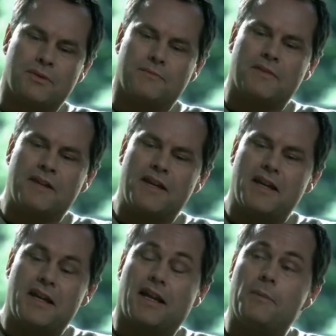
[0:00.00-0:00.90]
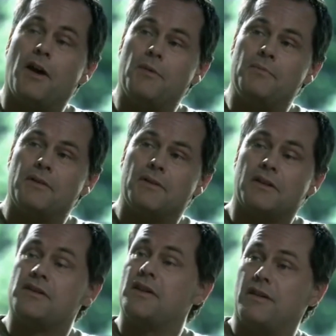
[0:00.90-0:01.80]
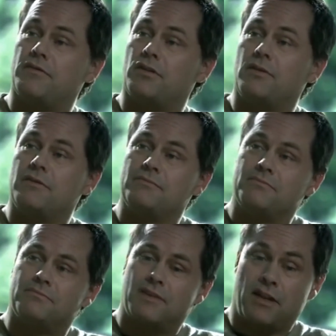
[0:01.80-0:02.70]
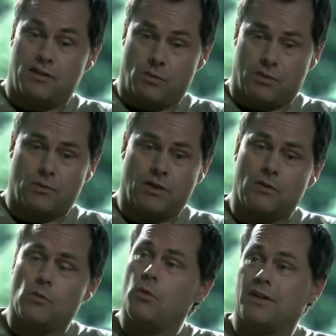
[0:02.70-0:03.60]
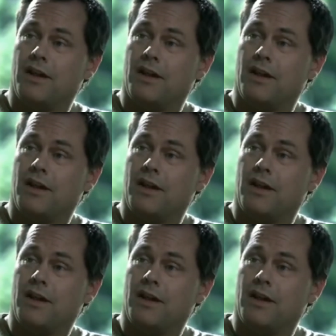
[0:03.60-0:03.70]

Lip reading: And I'd come home, I'd turn the oven on, in case you wanted one of them warmed